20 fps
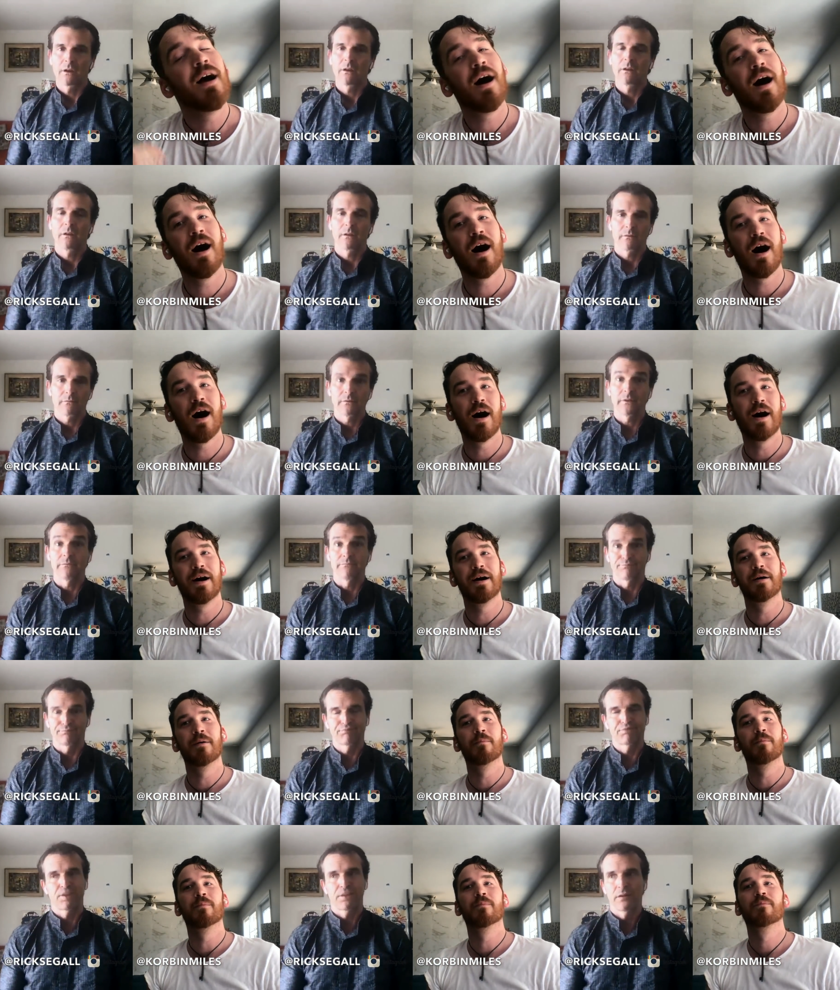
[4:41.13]

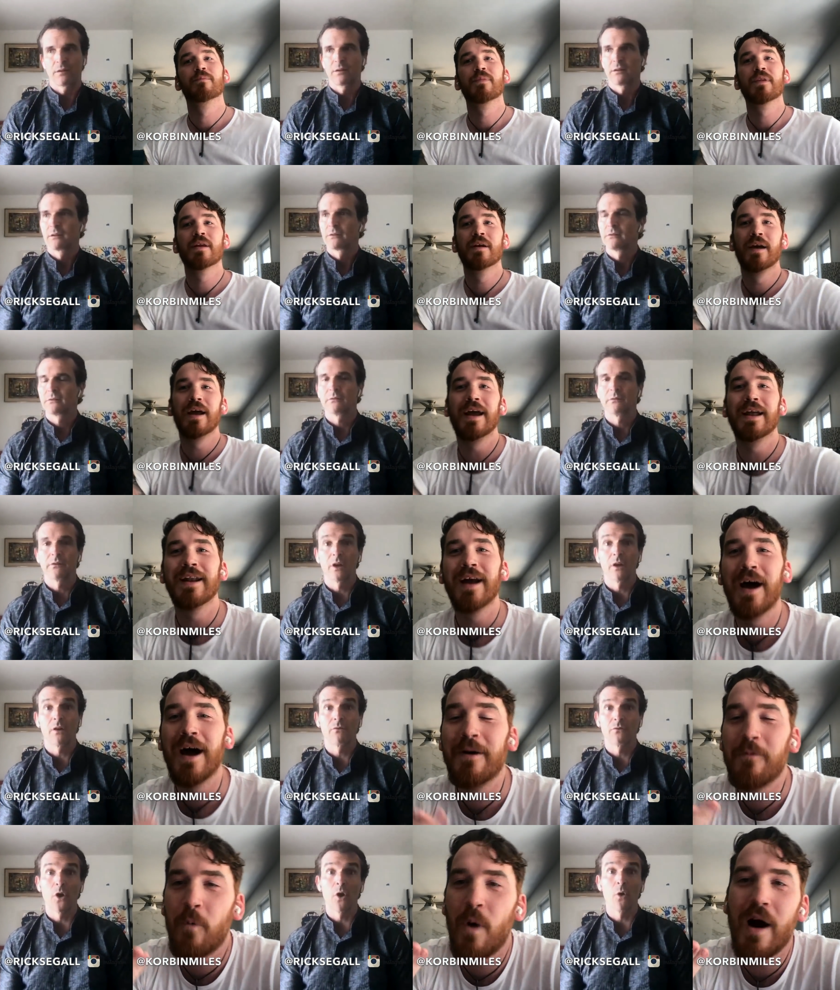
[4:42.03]
Speaker 1: Um, and
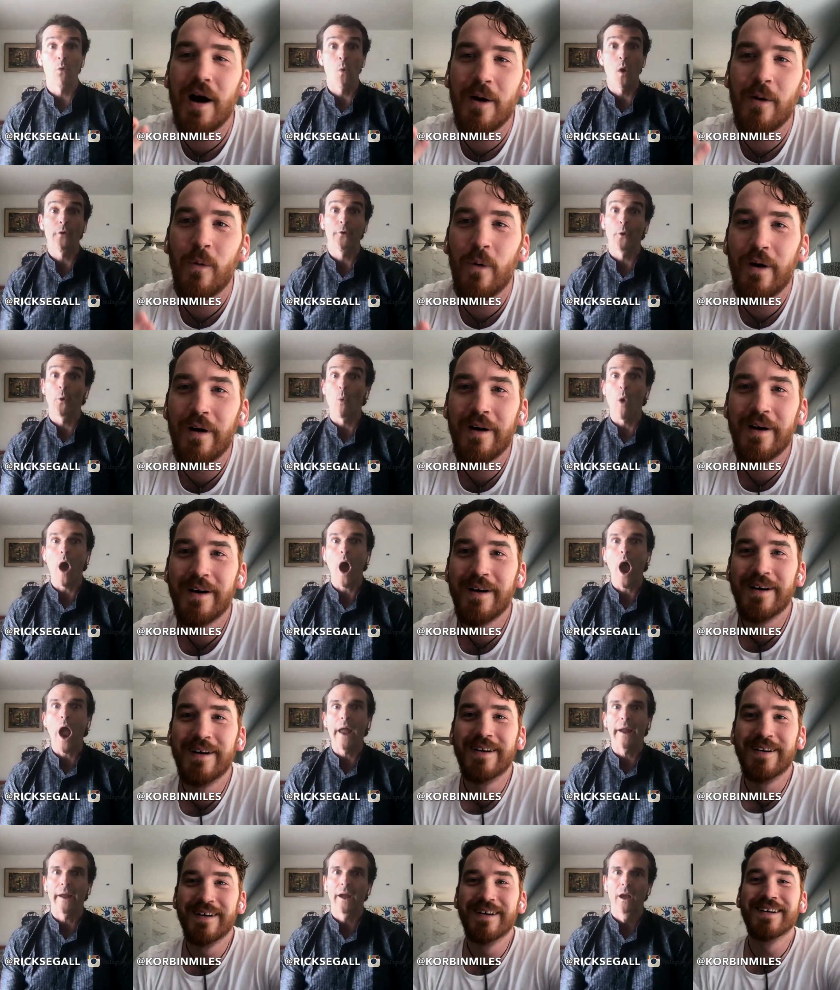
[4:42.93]
no, one, no wonder
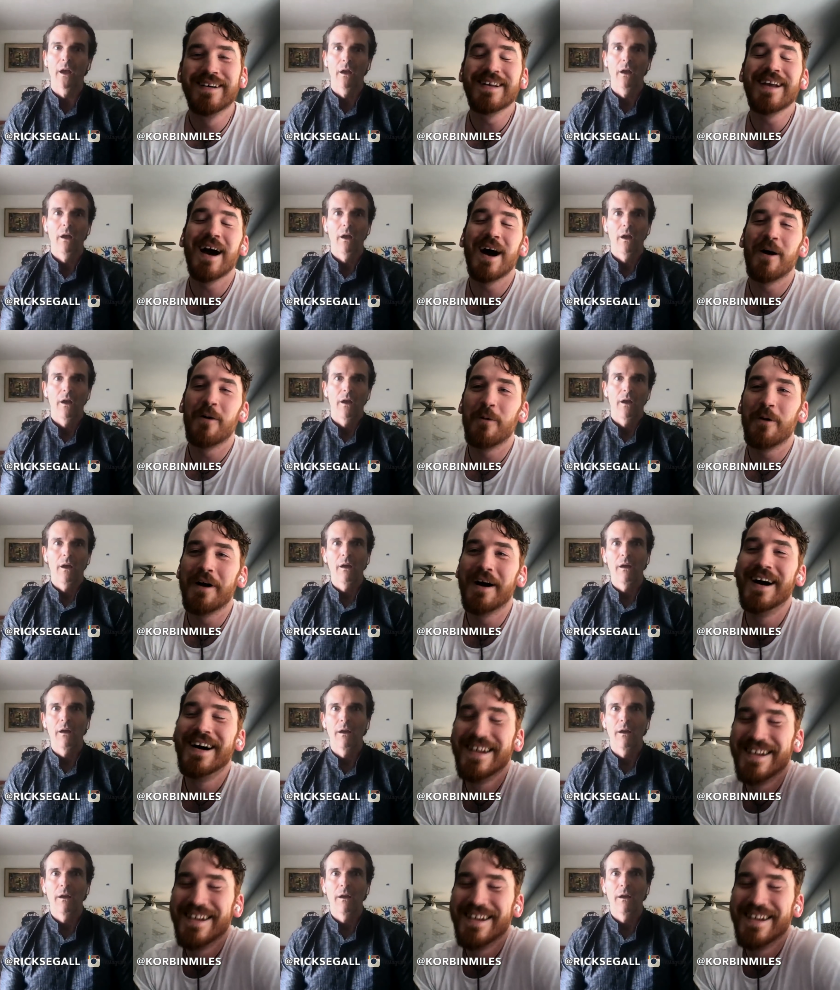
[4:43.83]
why. Yeah,